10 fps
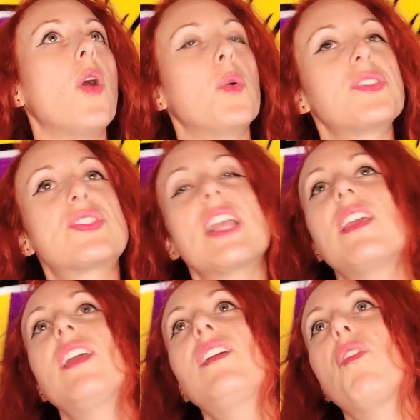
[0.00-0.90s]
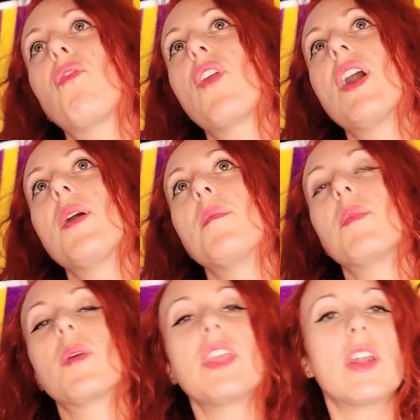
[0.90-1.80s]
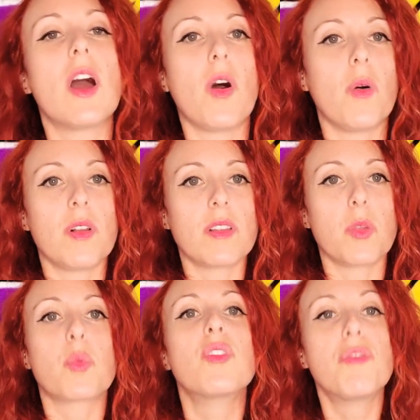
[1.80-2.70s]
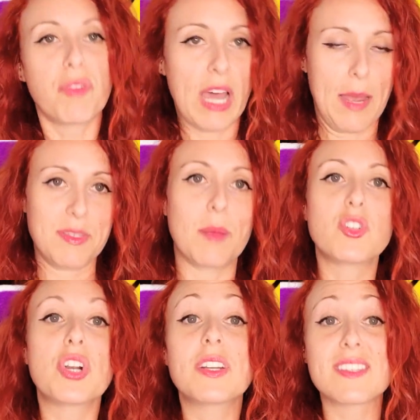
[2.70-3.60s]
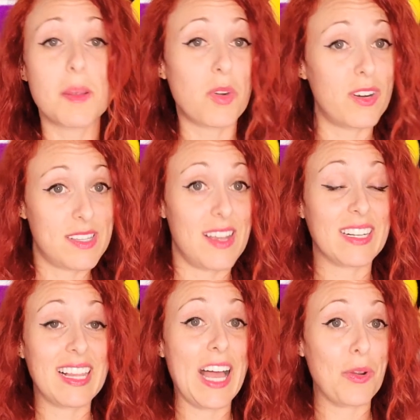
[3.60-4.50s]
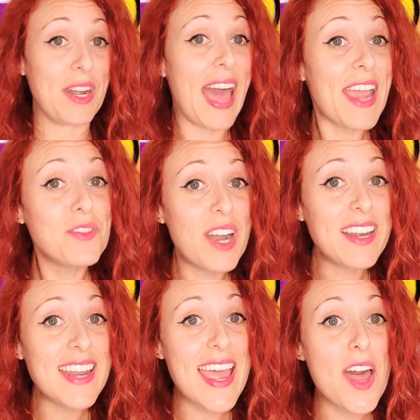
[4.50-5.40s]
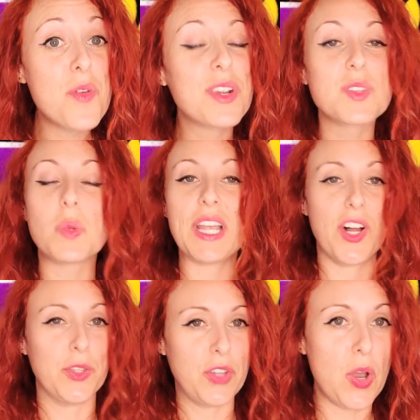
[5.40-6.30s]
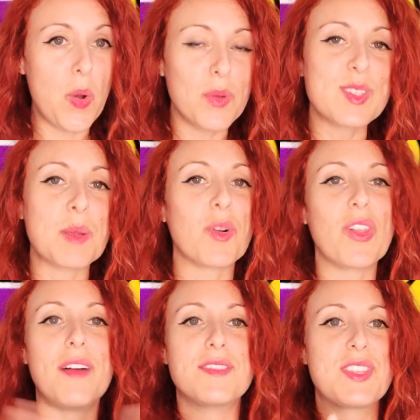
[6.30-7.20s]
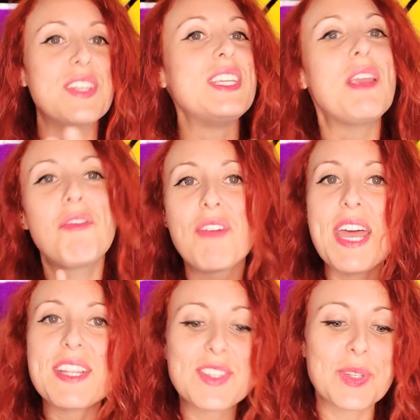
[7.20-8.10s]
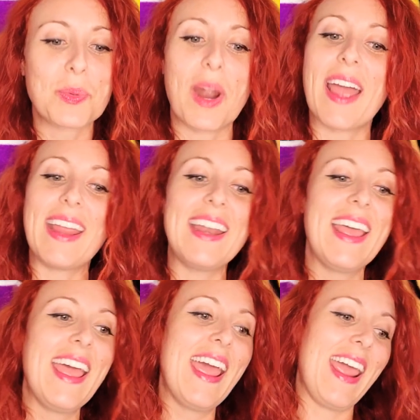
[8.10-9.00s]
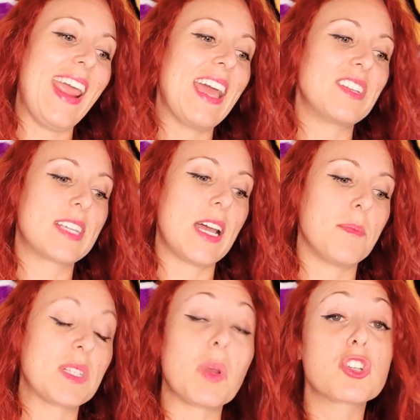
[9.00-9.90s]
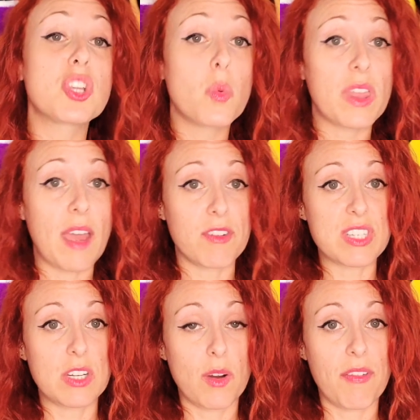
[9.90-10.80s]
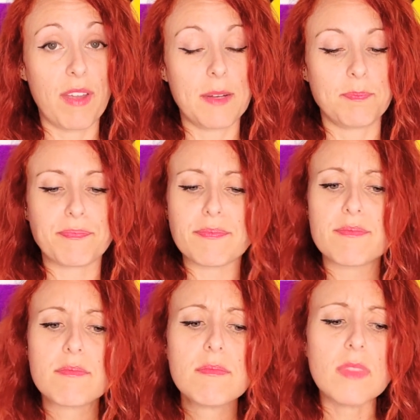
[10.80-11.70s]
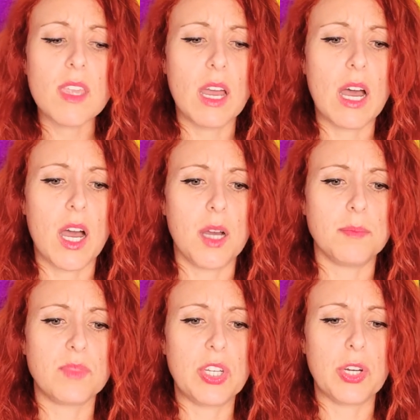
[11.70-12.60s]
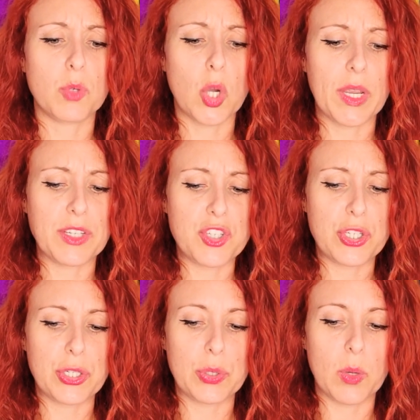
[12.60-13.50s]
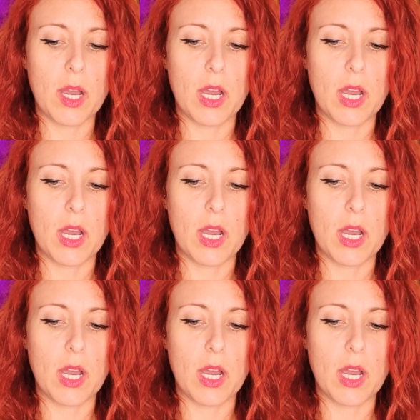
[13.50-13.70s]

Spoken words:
singing from, the rooftops. I'm sure Zimmer is on cloud 9 right now because we all know Zimmer loves the defense, right? And especially with Everson Griffin, going to